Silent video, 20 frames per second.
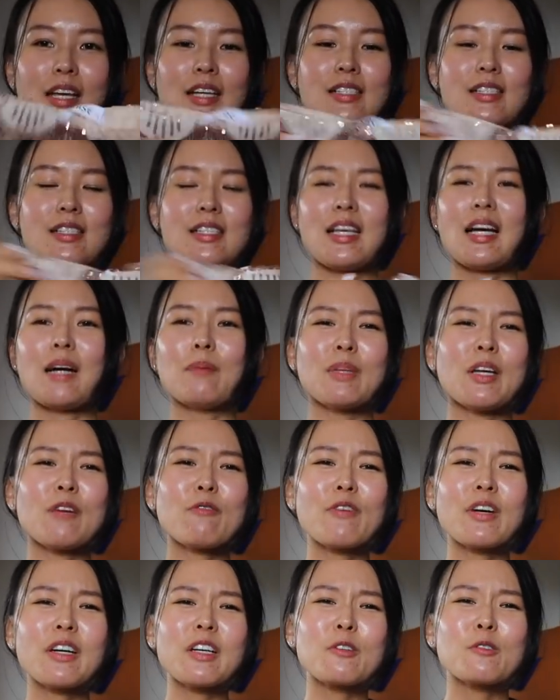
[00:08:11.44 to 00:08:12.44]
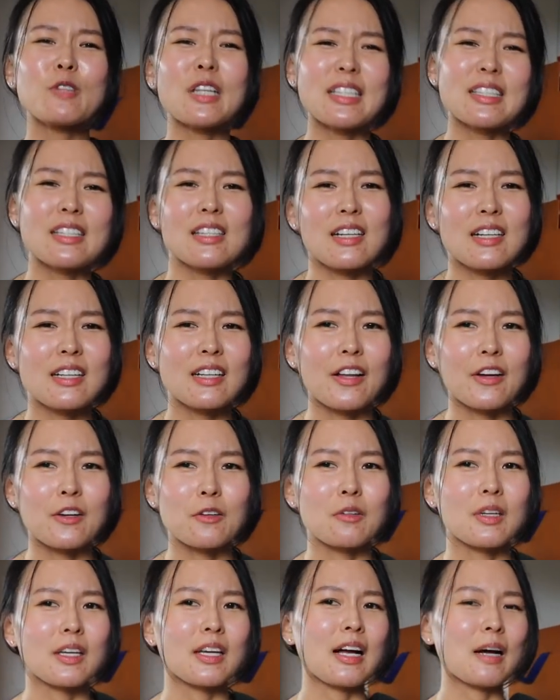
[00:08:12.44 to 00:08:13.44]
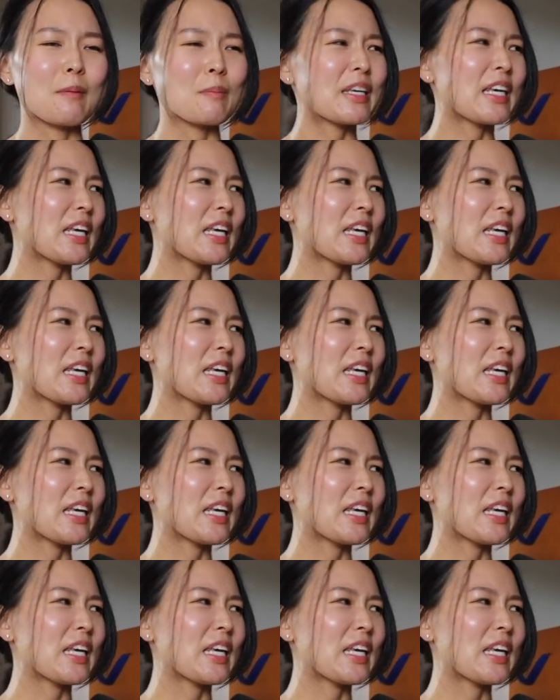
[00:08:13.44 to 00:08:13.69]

See, I'm not very good at decluttering. I'm